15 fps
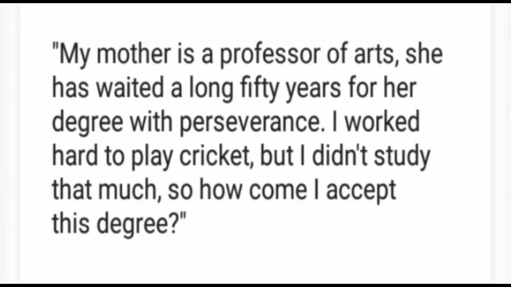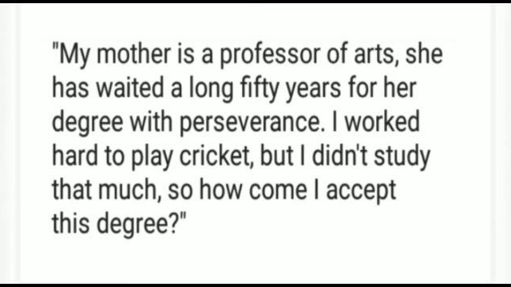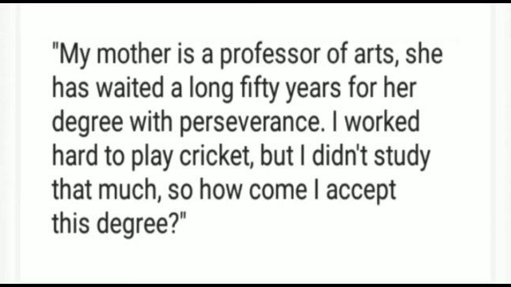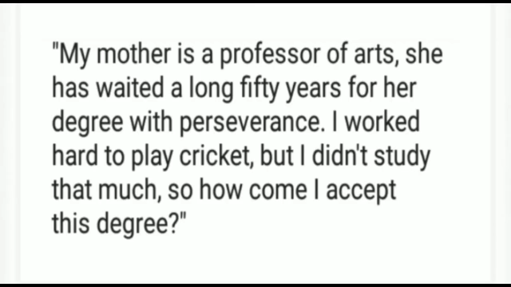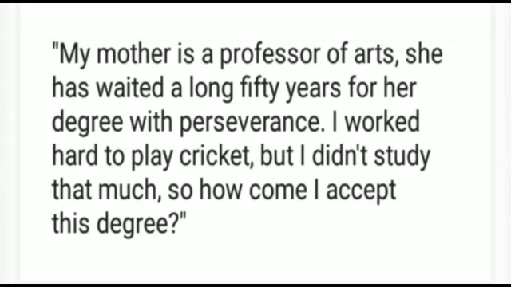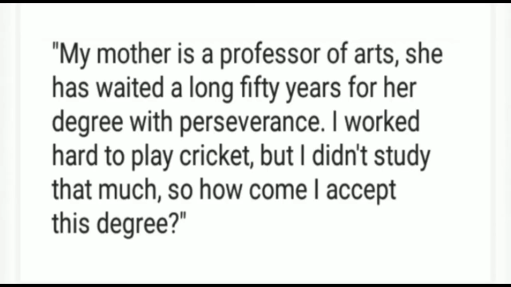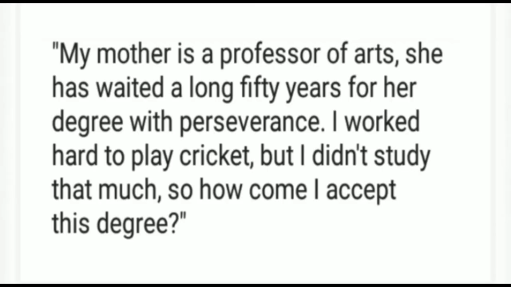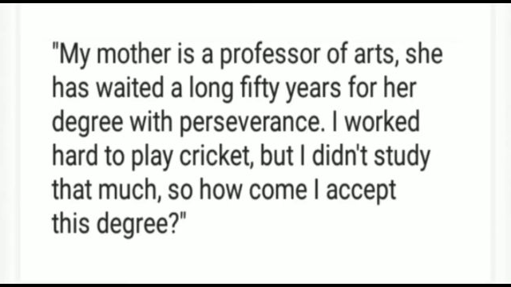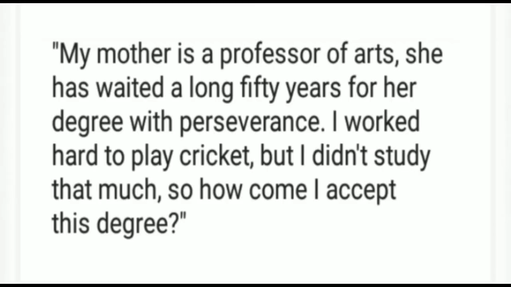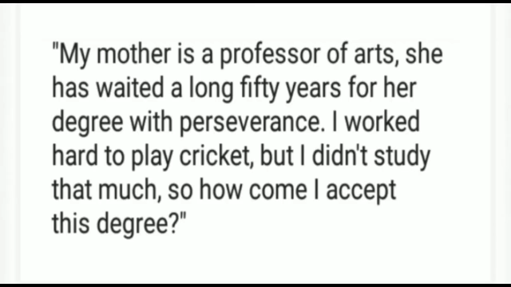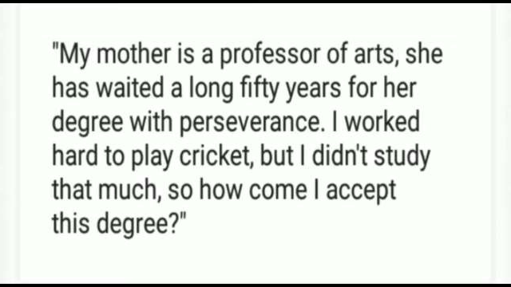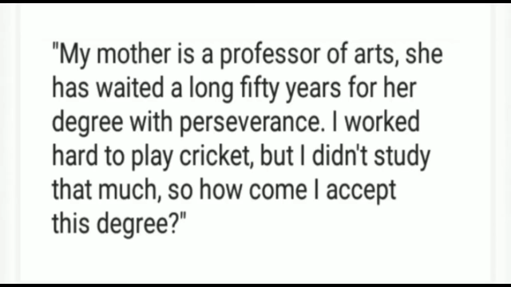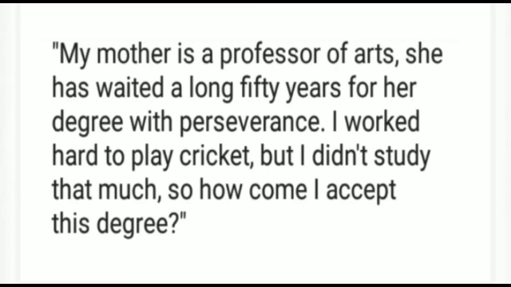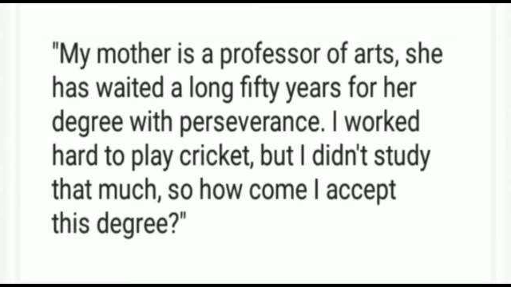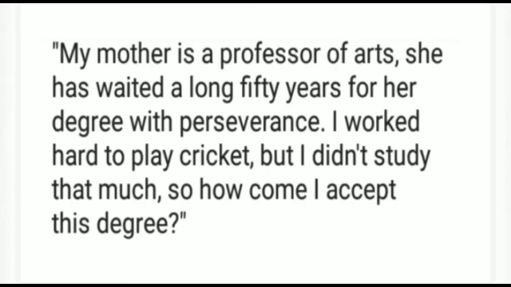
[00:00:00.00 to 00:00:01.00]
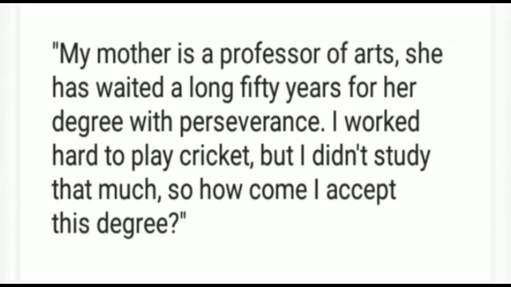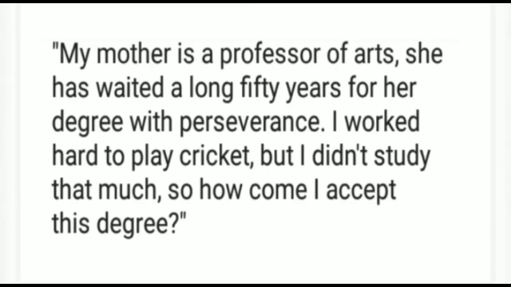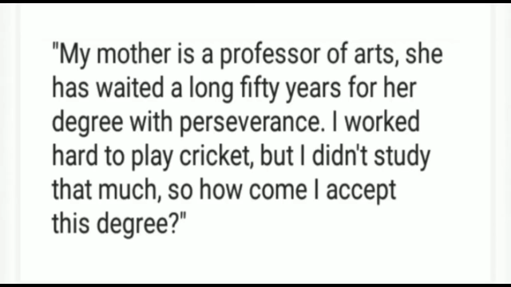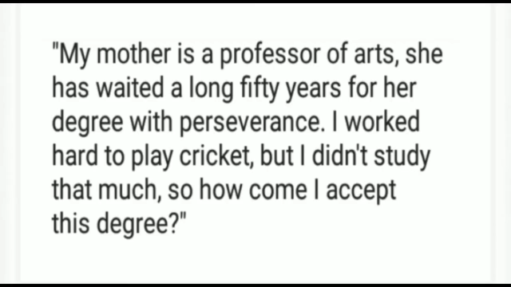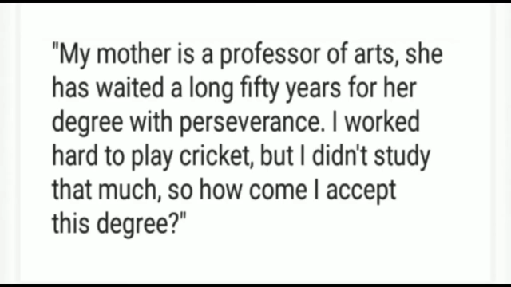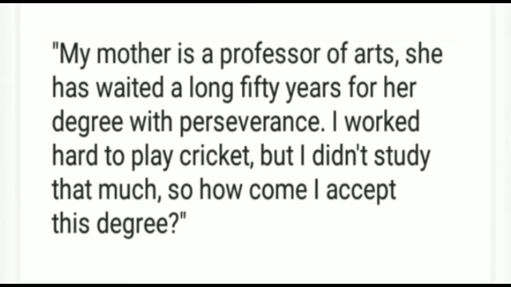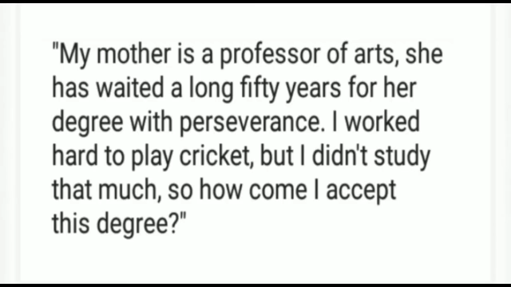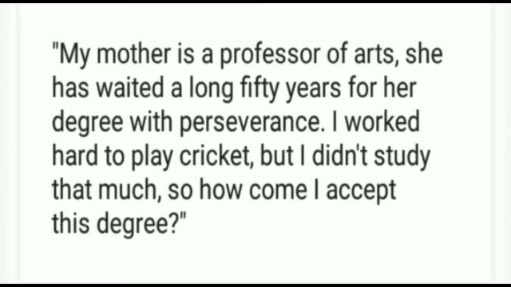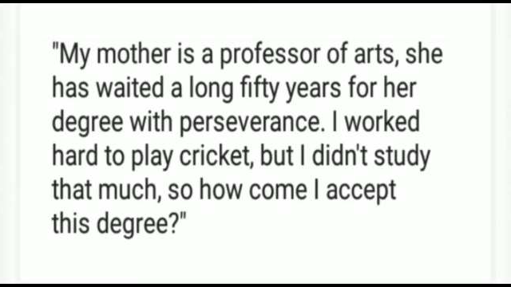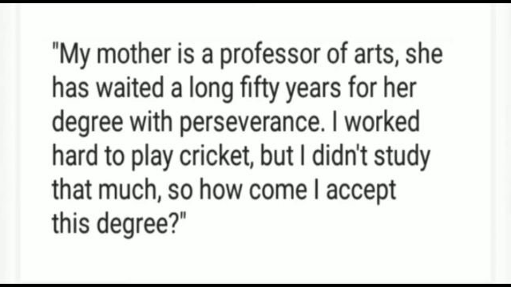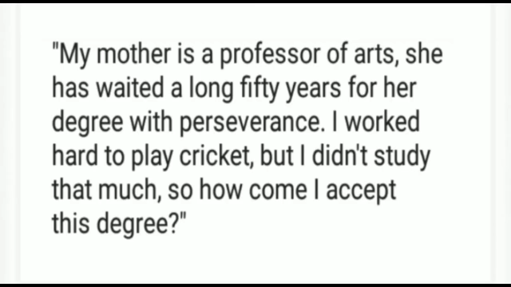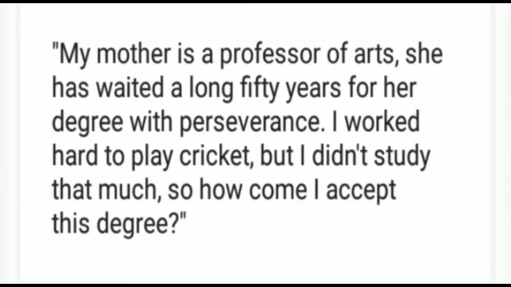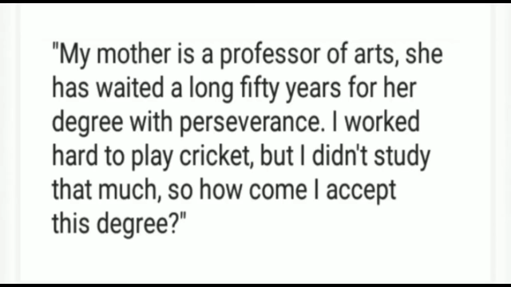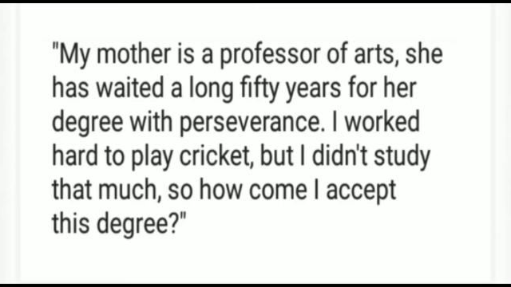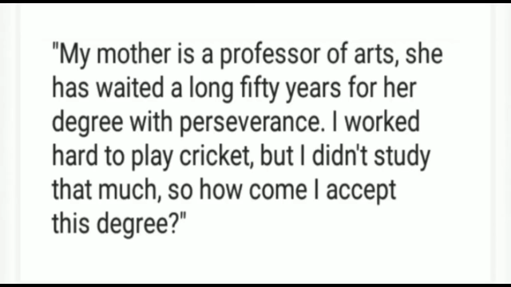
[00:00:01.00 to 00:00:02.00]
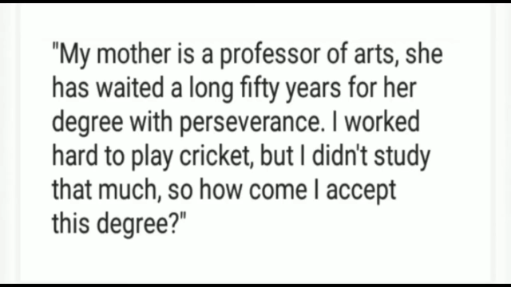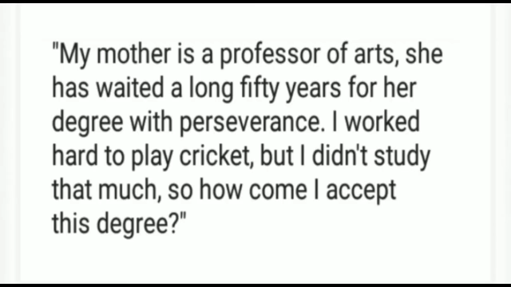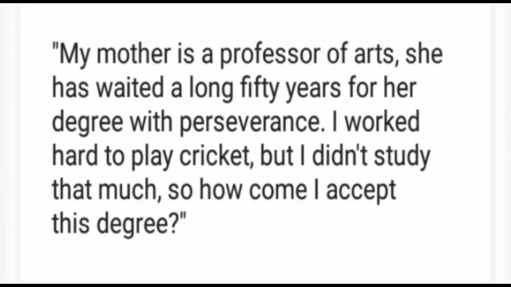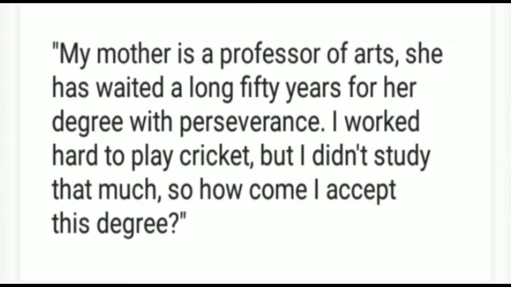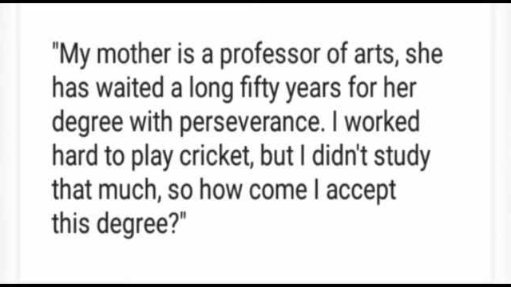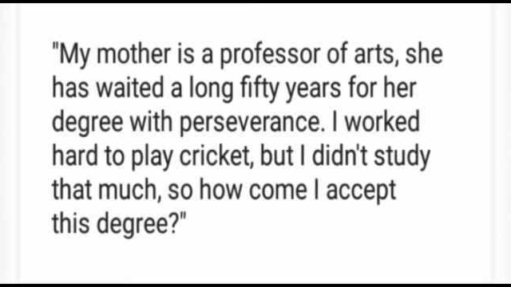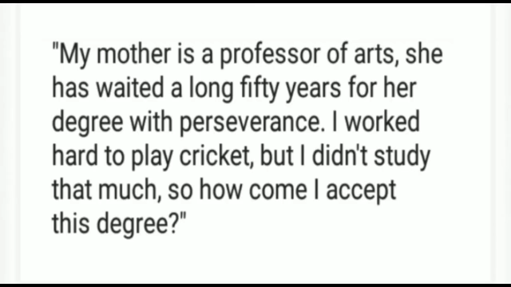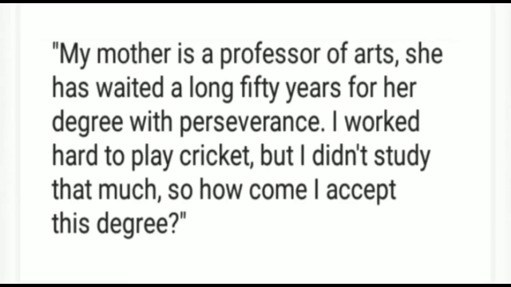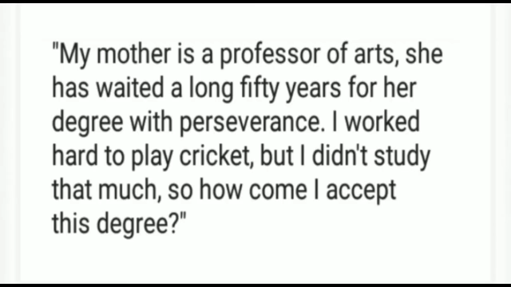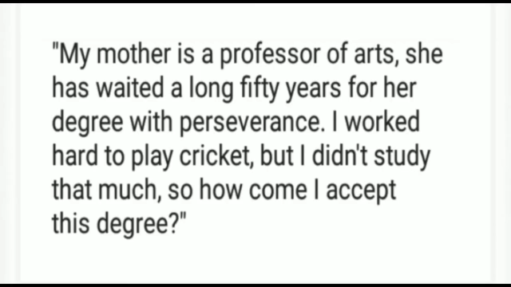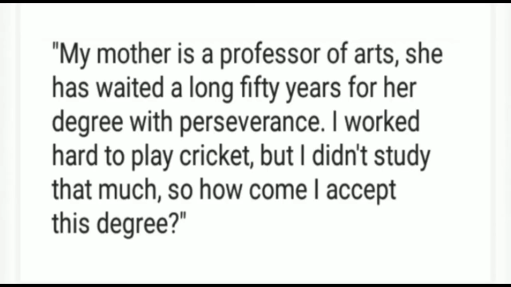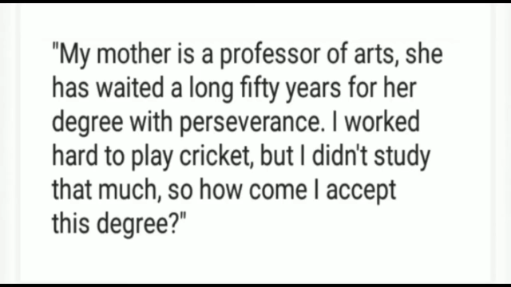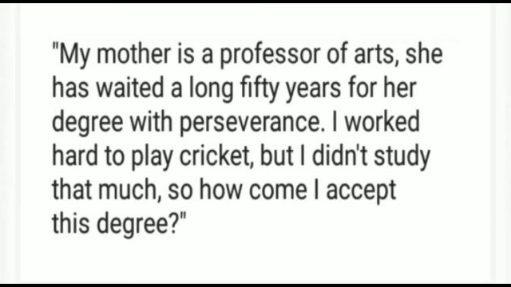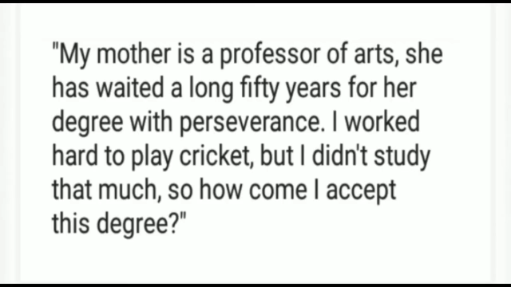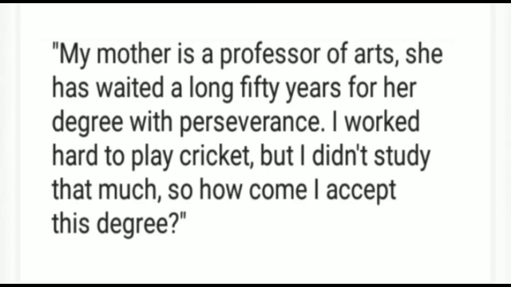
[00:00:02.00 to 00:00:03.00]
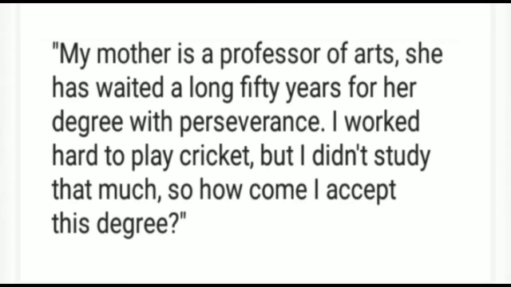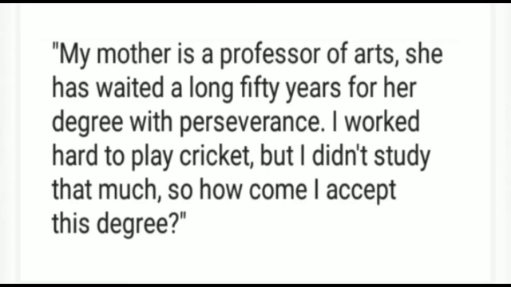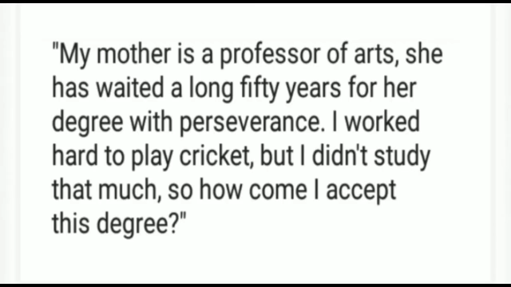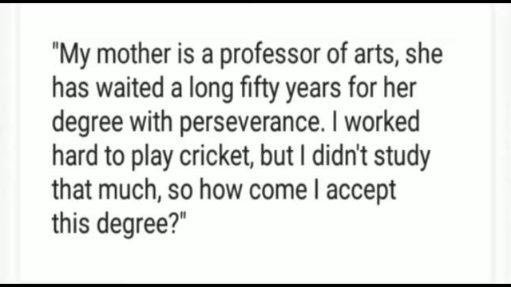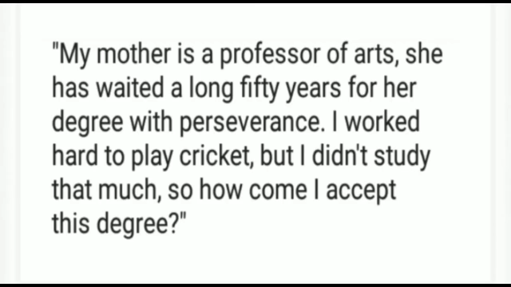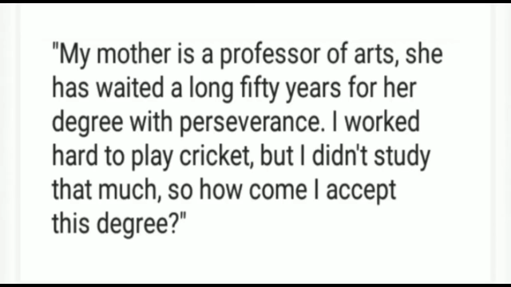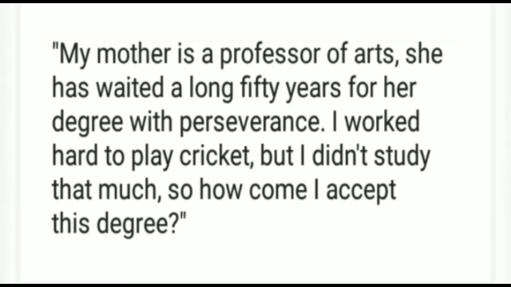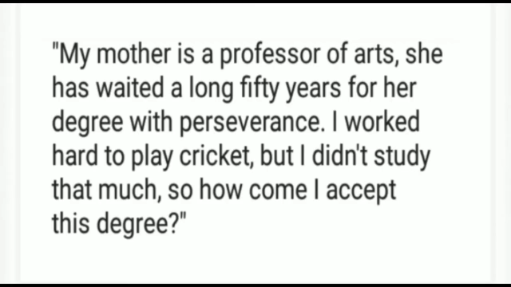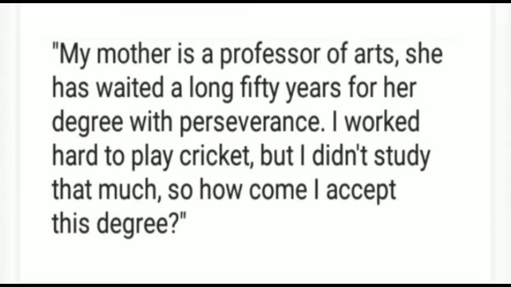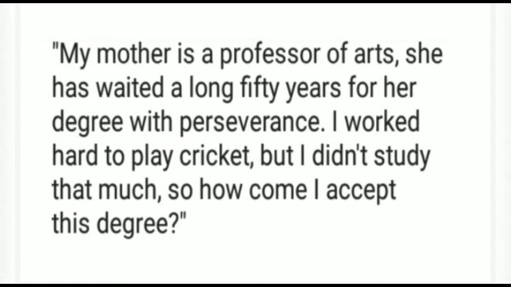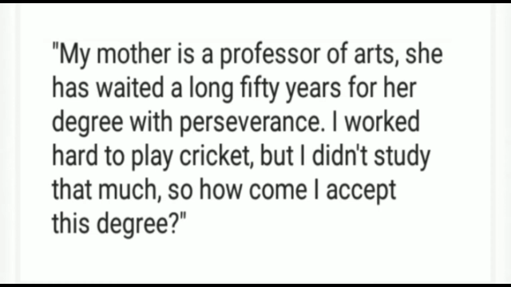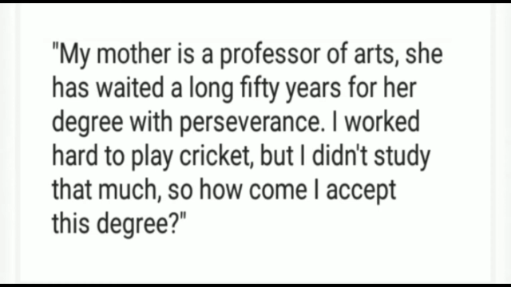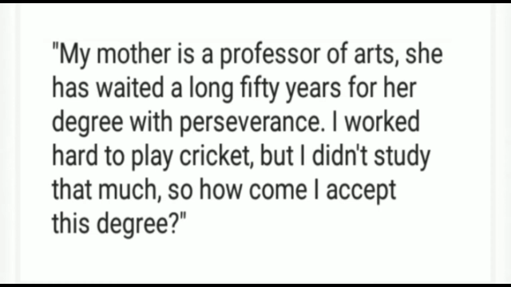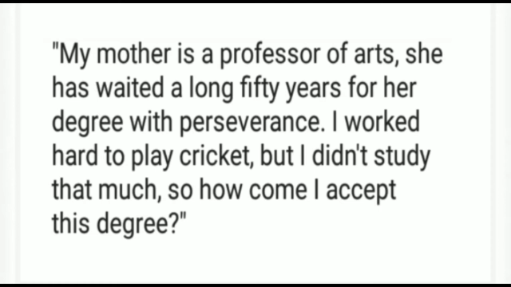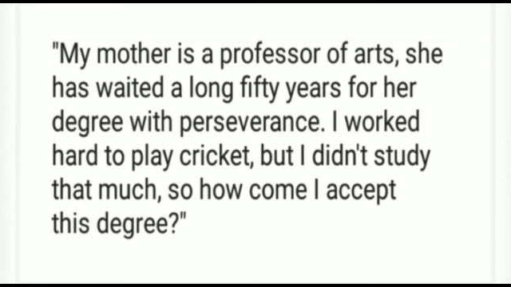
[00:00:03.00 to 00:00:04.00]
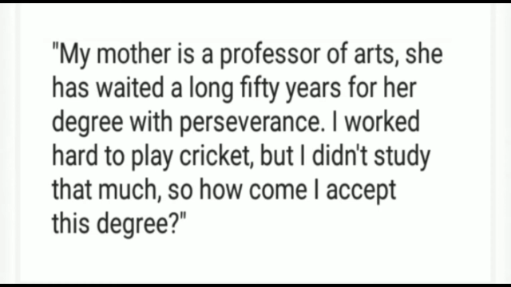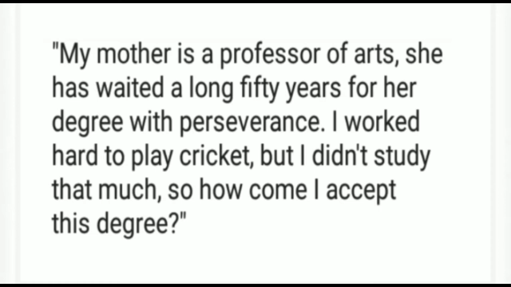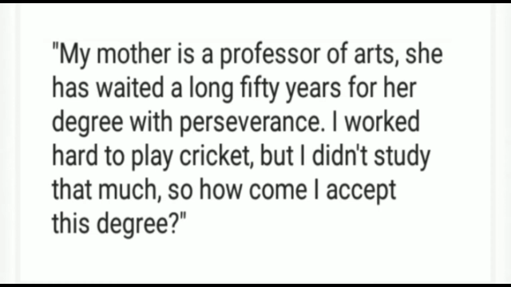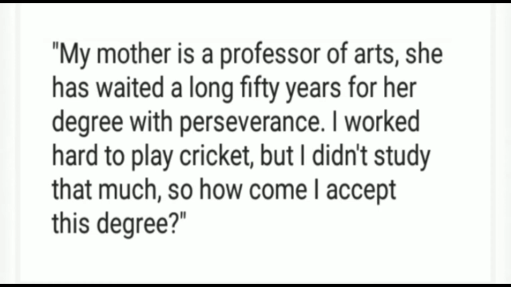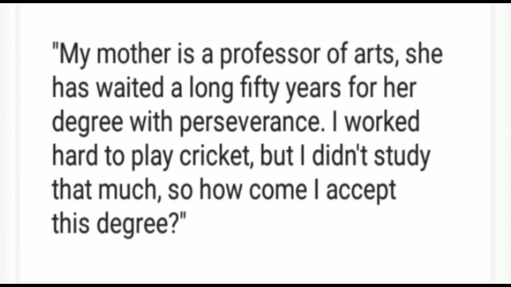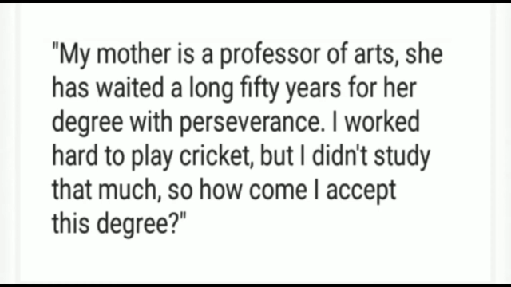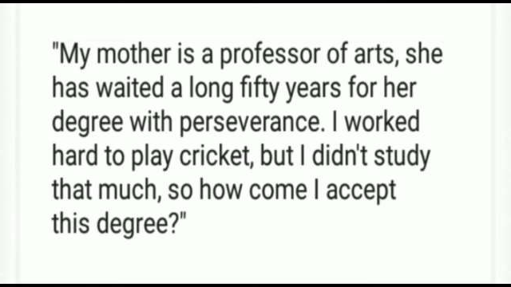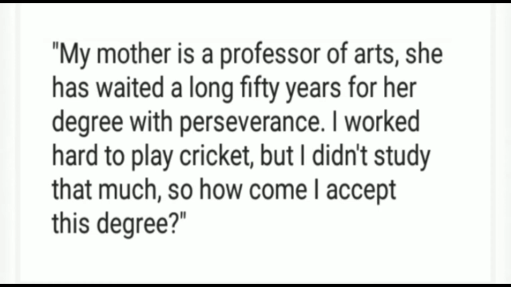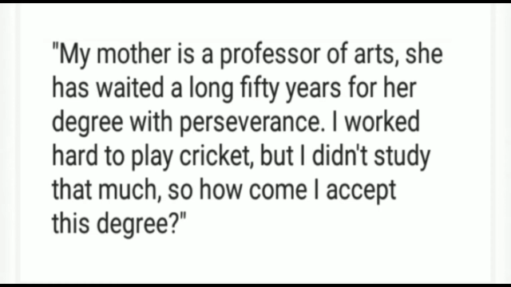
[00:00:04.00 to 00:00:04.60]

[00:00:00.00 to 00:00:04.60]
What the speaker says: [unreadable: no face in view]